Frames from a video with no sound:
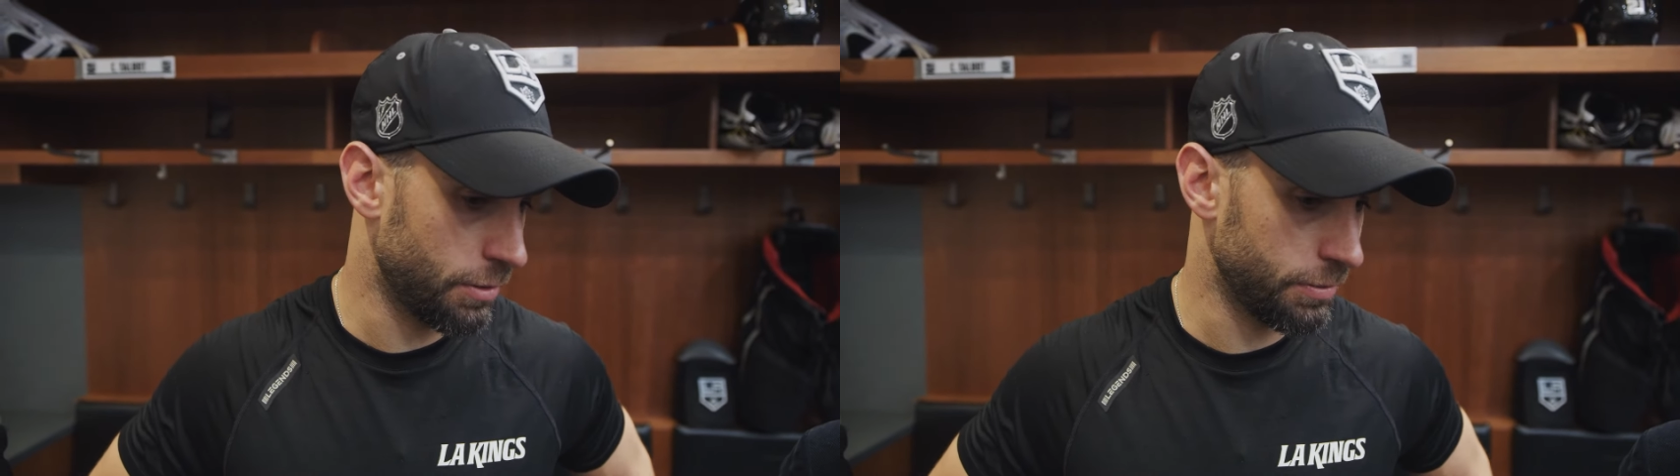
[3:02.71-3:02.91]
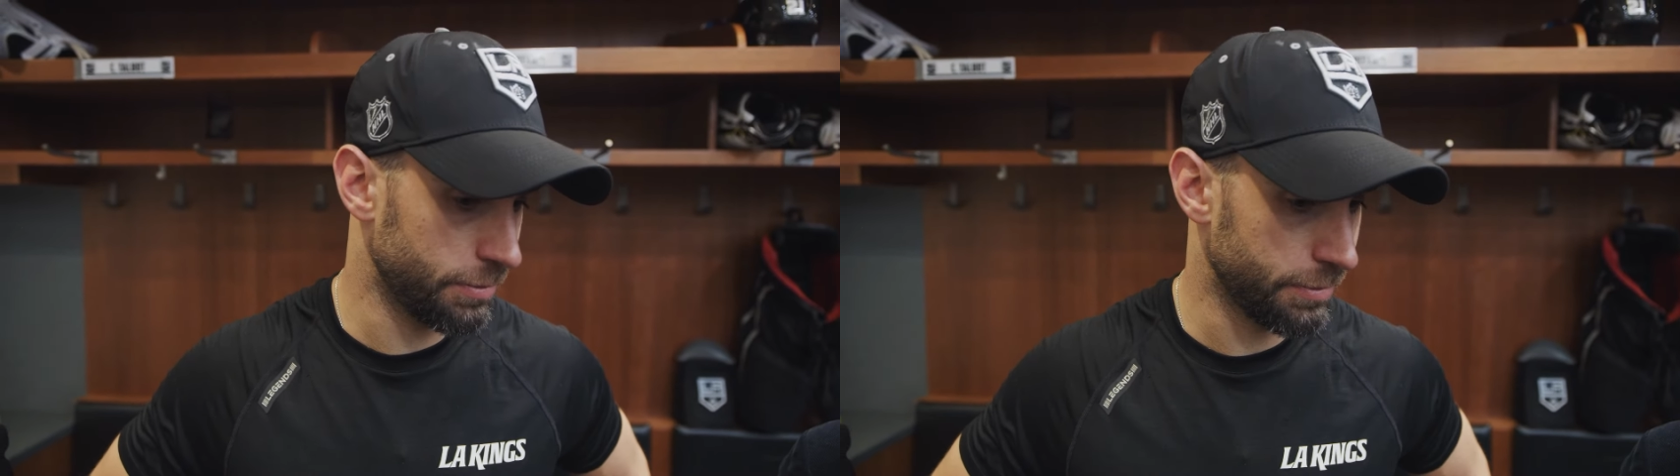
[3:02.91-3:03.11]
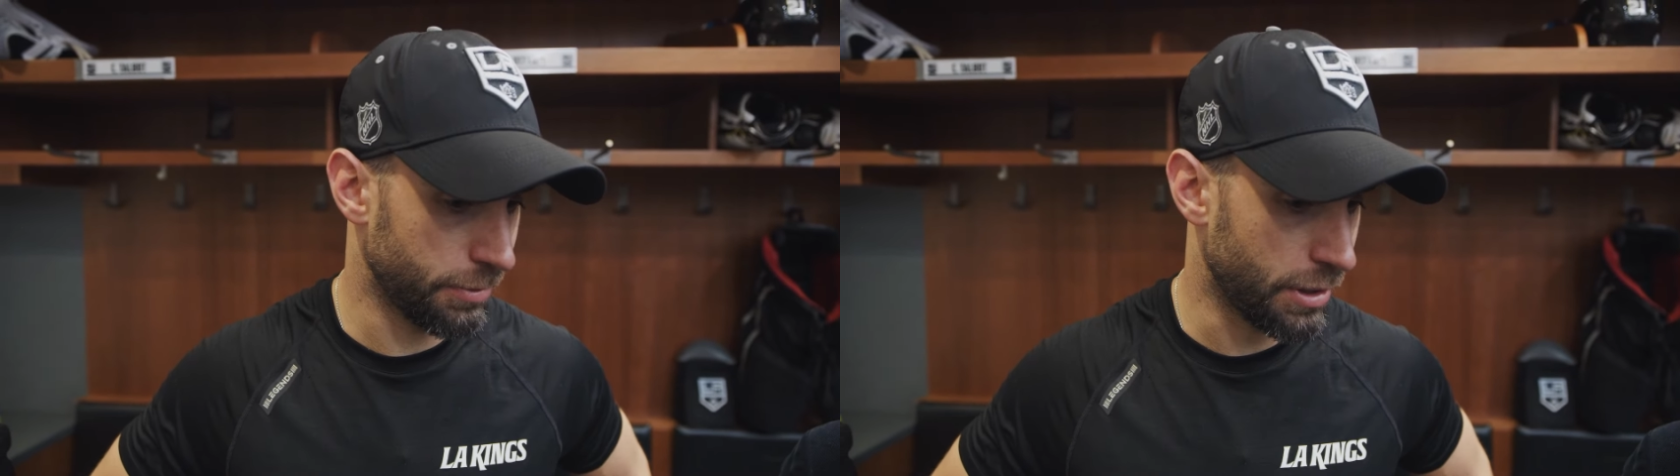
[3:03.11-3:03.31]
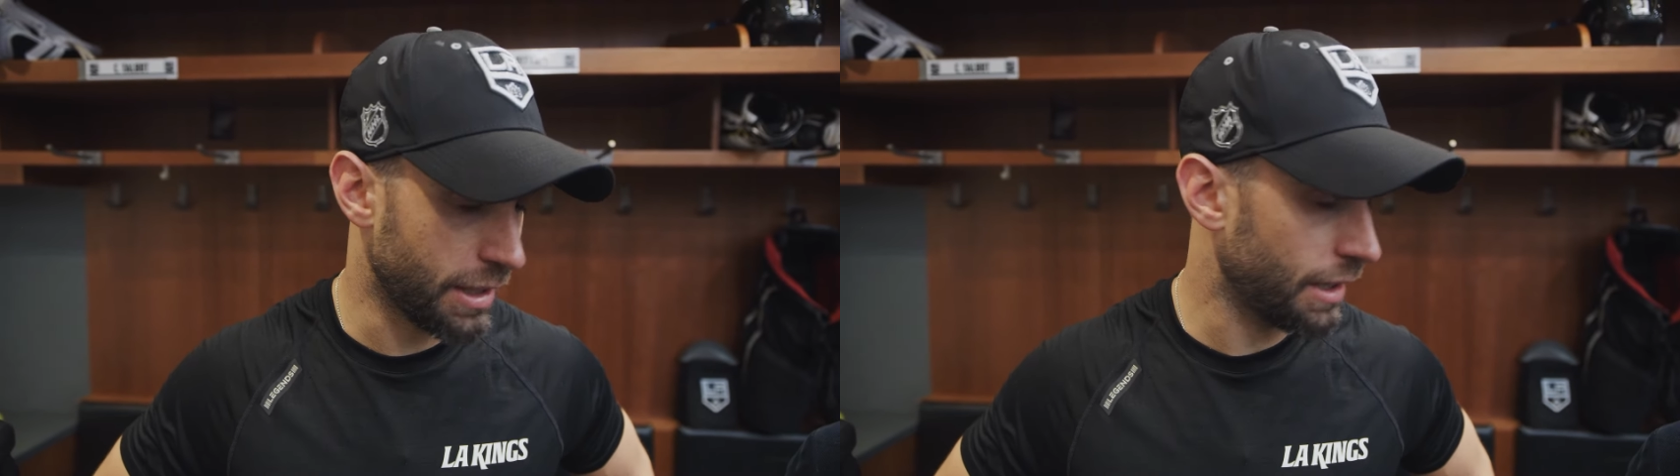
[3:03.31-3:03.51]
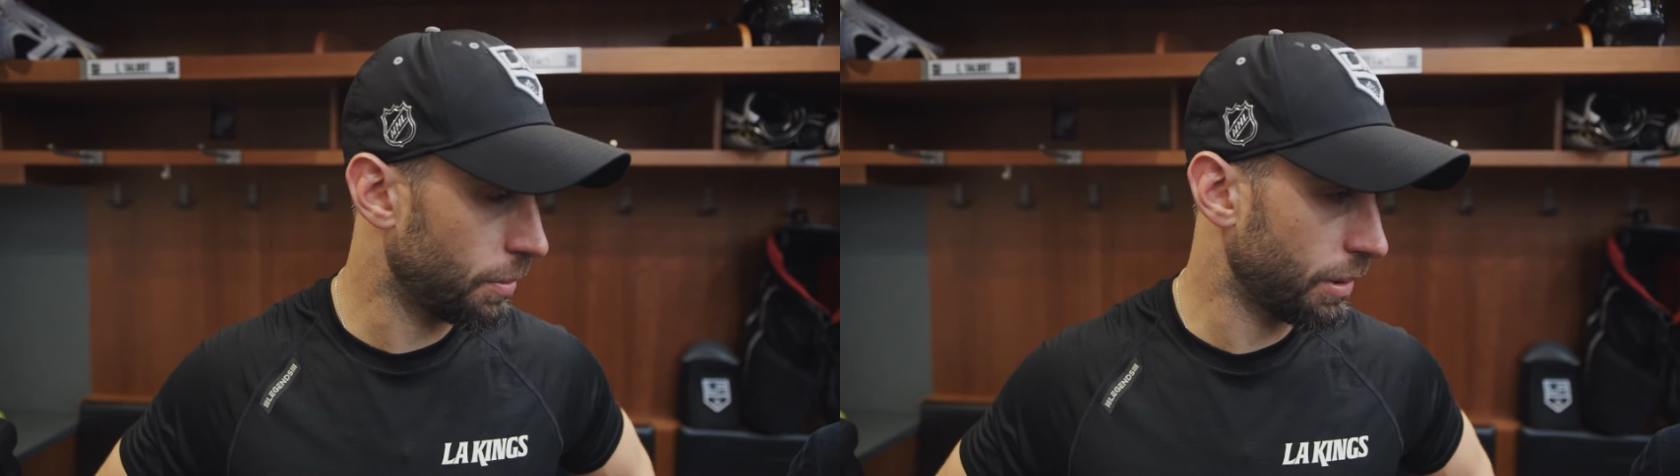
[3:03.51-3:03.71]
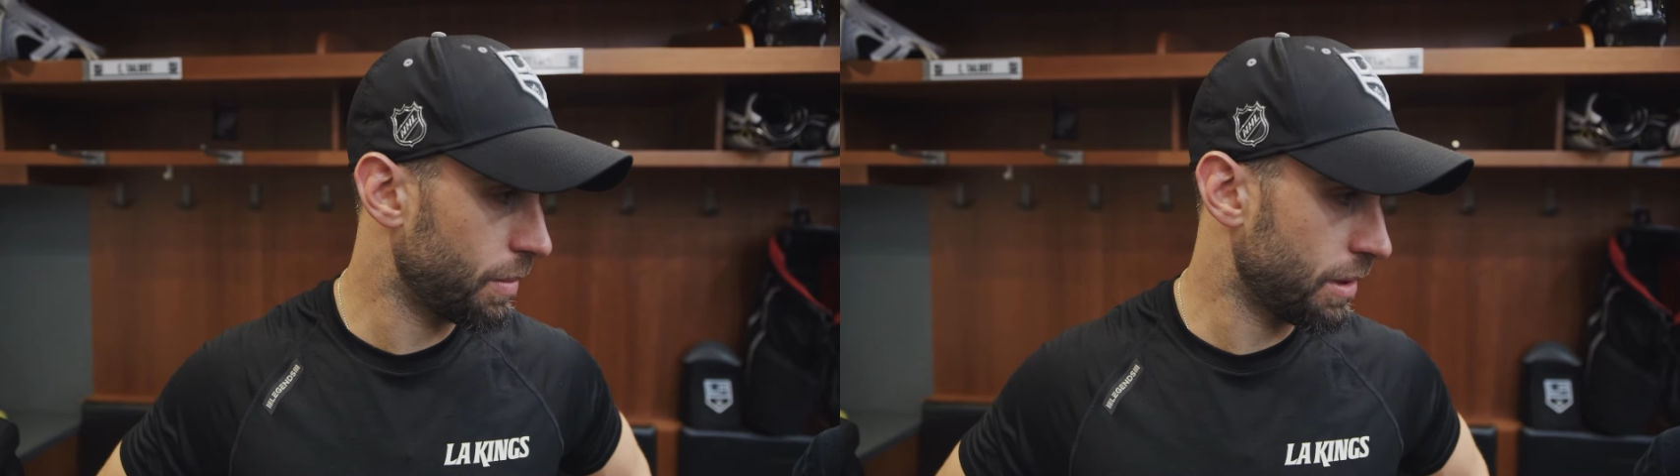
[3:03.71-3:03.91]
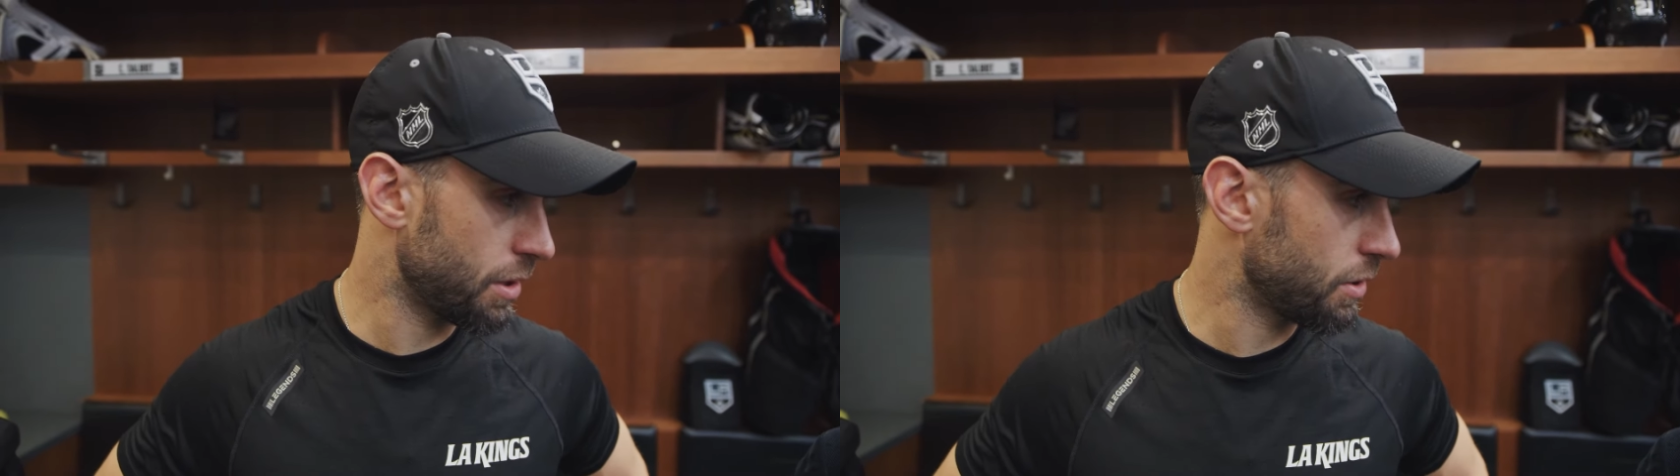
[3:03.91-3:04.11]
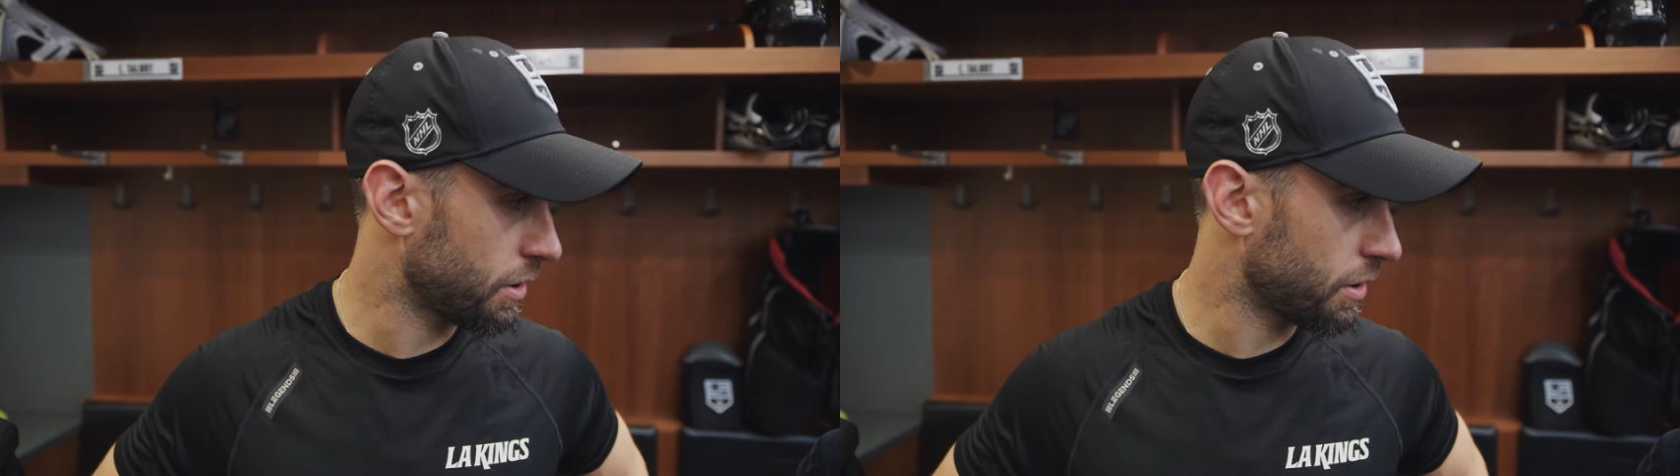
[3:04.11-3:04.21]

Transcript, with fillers: don't forget how to play positions.